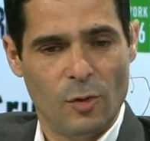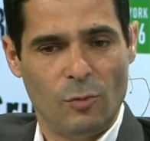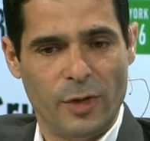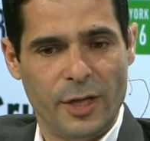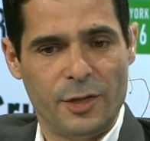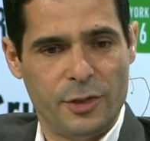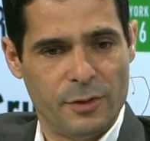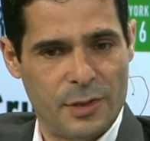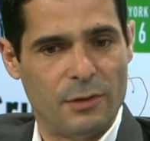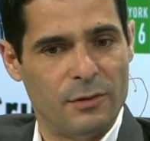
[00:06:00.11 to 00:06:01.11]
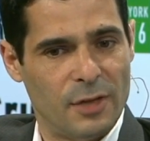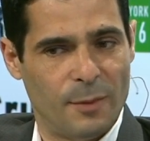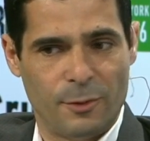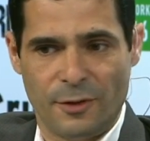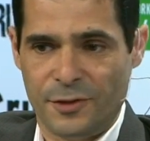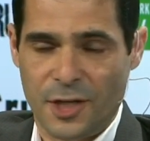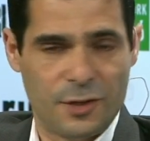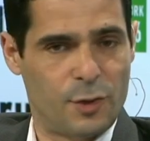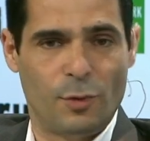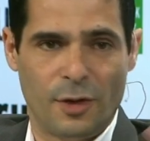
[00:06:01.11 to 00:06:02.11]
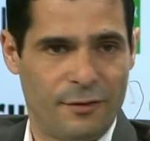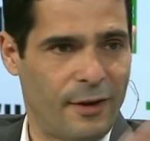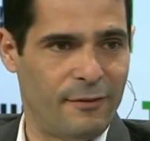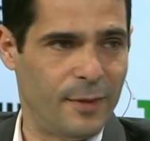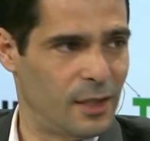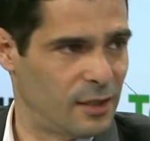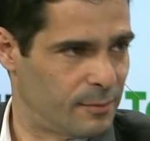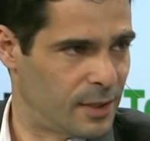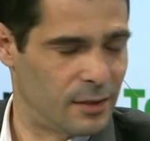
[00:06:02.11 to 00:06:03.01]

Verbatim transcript: we issue a certain number of shares, 25 million, but the